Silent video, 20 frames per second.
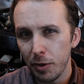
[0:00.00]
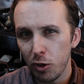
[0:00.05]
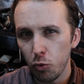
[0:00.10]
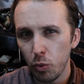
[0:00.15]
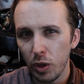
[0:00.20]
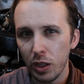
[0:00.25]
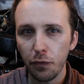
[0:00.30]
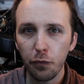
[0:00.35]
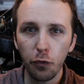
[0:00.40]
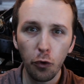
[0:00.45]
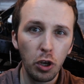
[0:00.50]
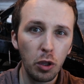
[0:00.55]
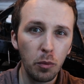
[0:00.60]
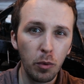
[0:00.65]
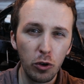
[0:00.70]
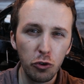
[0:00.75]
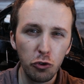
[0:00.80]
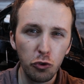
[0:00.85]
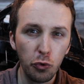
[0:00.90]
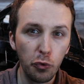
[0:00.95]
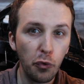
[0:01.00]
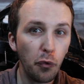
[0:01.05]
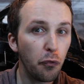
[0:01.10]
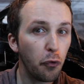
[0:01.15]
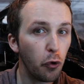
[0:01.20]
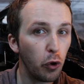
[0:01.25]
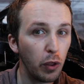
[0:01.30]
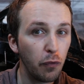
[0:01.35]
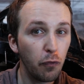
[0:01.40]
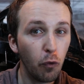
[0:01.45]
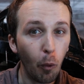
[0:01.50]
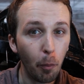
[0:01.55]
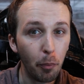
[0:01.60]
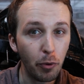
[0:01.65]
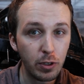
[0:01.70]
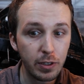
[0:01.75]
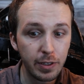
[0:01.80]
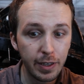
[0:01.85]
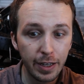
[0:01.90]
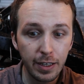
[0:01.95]
between 31 to
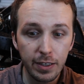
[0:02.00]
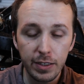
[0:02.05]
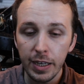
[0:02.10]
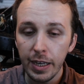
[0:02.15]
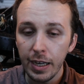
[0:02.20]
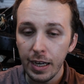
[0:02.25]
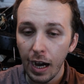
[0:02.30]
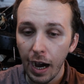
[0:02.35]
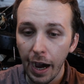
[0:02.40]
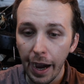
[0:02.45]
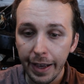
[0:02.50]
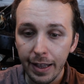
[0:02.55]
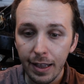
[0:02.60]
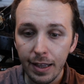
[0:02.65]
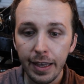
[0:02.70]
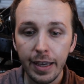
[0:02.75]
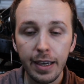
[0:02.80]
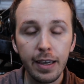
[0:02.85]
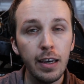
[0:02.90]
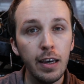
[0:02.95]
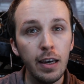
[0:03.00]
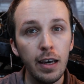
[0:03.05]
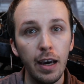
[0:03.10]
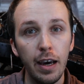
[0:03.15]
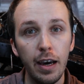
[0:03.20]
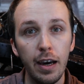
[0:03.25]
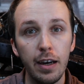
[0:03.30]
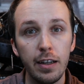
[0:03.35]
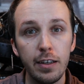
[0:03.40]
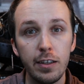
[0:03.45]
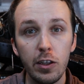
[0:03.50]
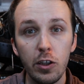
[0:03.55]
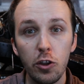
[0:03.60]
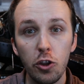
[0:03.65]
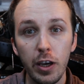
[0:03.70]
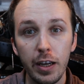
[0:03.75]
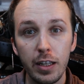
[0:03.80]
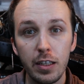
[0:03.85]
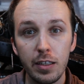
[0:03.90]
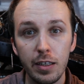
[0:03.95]
34% idling. Uh, the
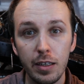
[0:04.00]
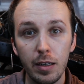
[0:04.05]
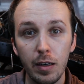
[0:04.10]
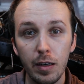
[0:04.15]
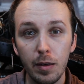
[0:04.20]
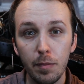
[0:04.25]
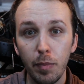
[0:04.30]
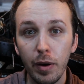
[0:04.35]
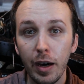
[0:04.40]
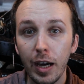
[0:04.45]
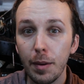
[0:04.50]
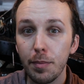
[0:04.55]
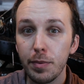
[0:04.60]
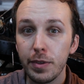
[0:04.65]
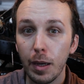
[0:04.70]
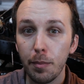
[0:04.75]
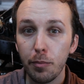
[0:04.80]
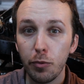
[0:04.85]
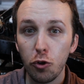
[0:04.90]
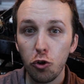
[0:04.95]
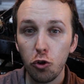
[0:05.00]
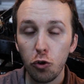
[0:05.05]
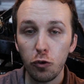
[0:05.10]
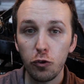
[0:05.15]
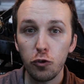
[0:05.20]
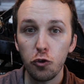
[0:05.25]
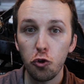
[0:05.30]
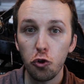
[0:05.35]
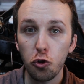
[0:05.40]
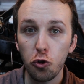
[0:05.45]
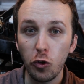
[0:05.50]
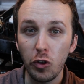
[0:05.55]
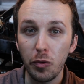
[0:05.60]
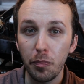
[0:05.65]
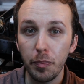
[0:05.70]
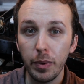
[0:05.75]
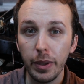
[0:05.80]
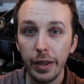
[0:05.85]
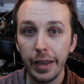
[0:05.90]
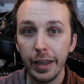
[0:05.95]
jet uh, pipe temperature should
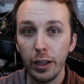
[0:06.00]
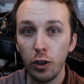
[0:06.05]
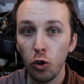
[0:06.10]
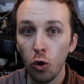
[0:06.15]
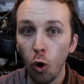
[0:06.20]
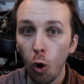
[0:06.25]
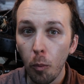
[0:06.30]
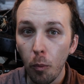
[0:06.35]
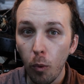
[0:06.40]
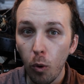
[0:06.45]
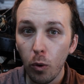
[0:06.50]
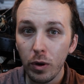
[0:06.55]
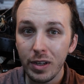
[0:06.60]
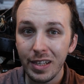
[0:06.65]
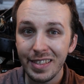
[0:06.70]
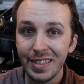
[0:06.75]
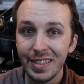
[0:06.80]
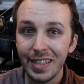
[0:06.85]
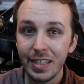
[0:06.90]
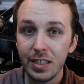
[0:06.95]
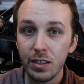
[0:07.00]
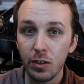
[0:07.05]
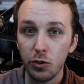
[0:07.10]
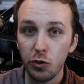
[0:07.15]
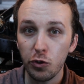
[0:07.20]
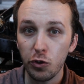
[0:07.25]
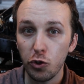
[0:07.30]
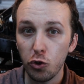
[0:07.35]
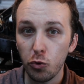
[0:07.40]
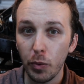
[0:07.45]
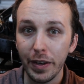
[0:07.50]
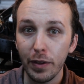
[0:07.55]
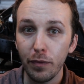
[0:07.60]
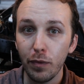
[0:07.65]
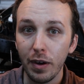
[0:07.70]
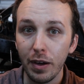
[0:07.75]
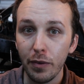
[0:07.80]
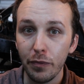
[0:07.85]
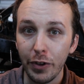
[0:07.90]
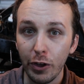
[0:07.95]
be no more than
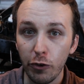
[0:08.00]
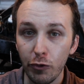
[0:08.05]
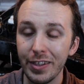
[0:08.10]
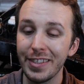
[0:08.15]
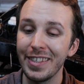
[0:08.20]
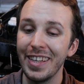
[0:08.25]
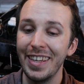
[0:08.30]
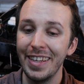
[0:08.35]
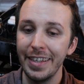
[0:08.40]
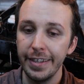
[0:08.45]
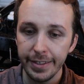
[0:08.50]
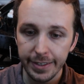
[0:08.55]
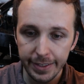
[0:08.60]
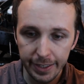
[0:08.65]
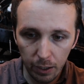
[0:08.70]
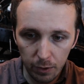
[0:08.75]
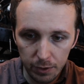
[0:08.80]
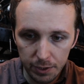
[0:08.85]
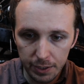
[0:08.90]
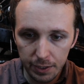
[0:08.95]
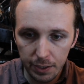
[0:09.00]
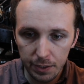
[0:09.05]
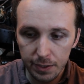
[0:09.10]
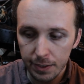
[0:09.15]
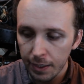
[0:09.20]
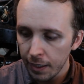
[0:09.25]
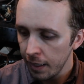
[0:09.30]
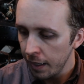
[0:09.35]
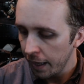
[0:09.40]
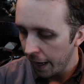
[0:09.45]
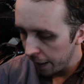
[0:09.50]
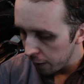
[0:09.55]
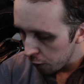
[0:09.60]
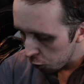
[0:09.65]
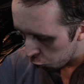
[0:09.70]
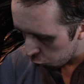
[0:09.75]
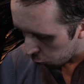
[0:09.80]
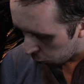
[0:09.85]
625 degrees Celsius. And there,